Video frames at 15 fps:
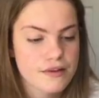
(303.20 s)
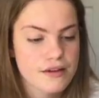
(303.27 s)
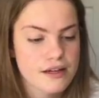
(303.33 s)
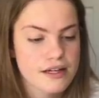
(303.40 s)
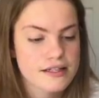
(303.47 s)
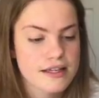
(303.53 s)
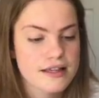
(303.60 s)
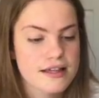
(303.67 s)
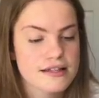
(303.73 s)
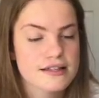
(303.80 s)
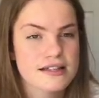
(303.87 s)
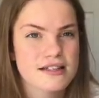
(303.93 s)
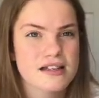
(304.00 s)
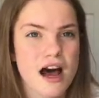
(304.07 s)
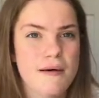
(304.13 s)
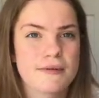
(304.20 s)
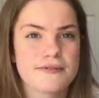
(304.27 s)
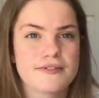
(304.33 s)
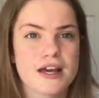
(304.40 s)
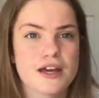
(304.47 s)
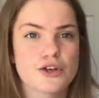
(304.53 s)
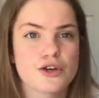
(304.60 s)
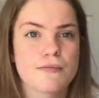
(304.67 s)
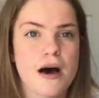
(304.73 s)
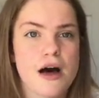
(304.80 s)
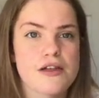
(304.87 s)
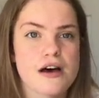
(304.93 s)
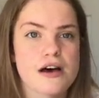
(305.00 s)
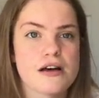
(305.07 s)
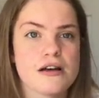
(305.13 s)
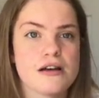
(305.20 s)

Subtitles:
Isn't this the time of year your mother...